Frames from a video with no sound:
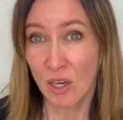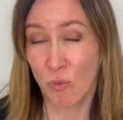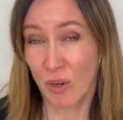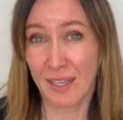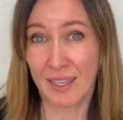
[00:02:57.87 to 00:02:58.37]

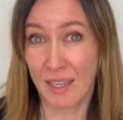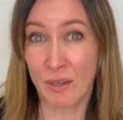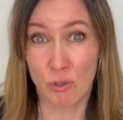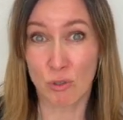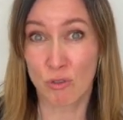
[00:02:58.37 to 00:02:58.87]
Well,
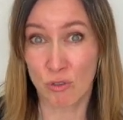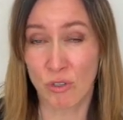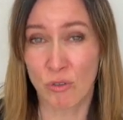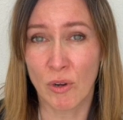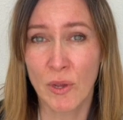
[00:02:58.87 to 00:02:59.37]
it was
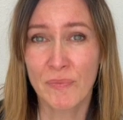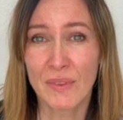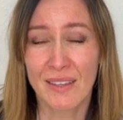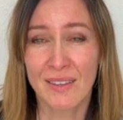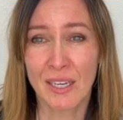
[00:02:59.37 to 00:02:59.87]
true.
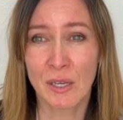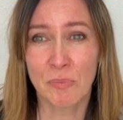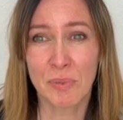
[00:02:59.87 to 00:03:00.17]
The